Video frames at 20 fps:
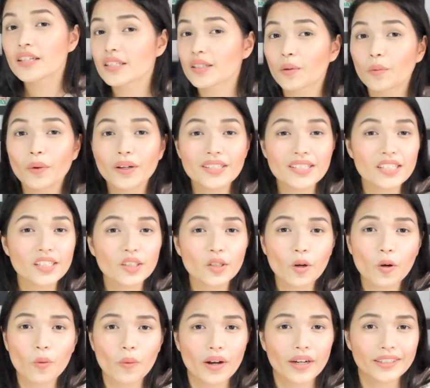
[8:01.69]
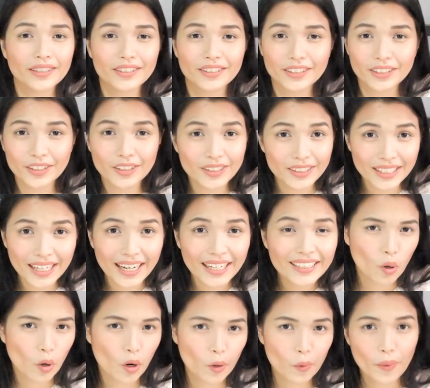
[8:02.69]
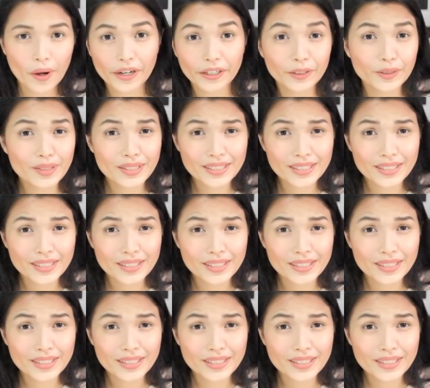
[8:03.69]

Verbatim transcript: So once you know where you're good at or where you